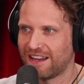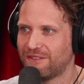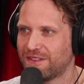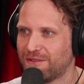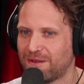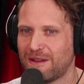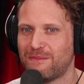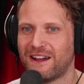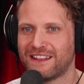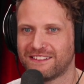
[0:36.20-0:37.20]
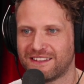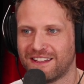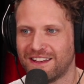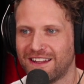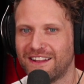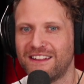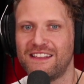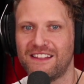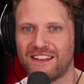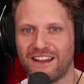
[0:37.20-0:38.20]
out with one of my buddies that
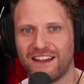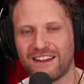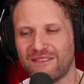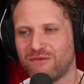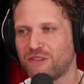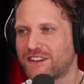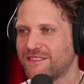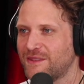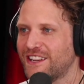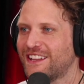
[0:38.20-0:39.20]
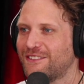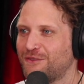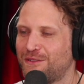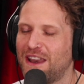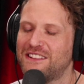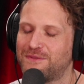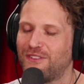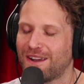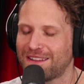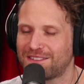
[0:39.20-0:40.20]
works in media, and it is
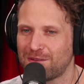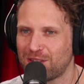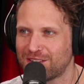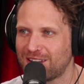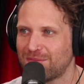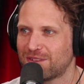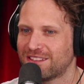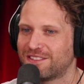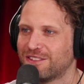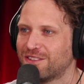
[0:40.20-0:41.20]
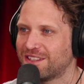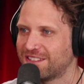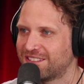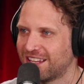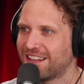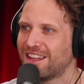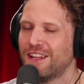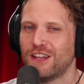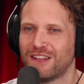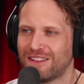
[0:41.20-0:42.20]
funny, some of these companies too, because it's like
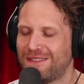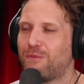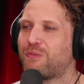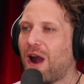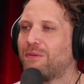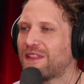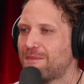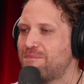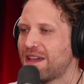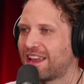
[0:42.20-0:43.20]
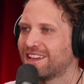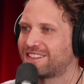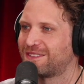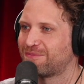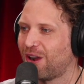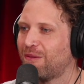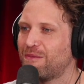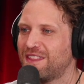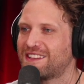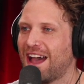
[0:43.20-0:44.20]
probably the biggest
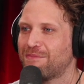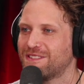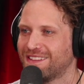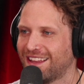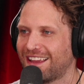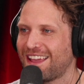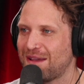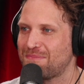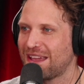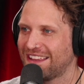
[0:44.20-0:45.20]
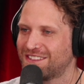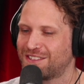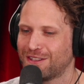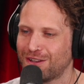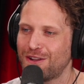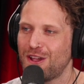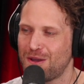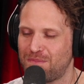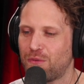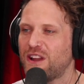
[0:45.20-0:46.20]
problem, and this happens in like campaigns too,
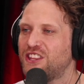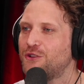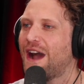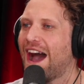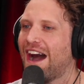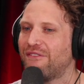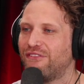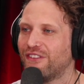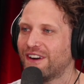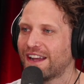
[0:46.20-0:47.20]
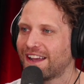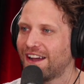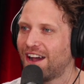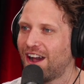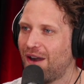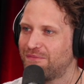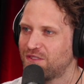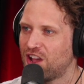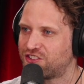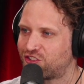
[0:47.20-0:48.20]
but when you have like a
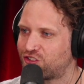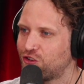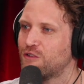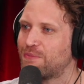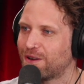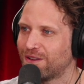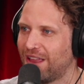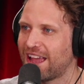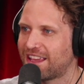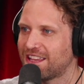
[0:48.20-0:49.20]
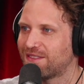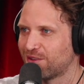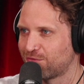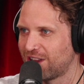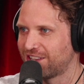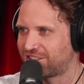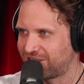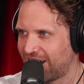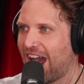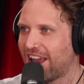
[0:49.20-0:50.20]
super like eat the
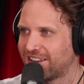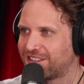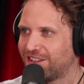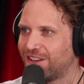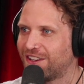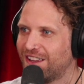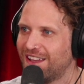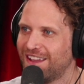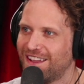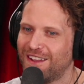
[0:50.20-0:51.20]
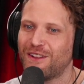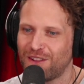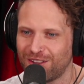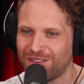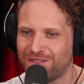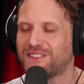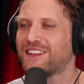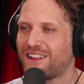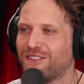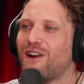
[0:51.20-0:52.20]
rich attitude, well, it's
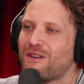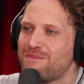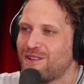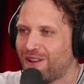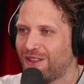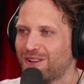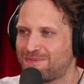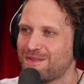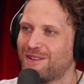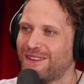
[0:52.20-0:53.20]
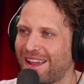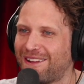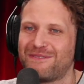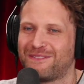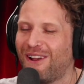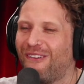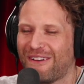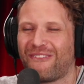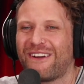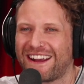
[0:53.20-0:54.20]
like lo and behold, those people that like don't
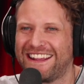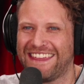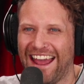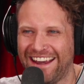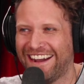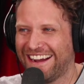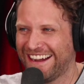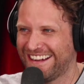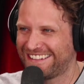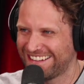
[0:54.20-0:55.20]
want to work that hard.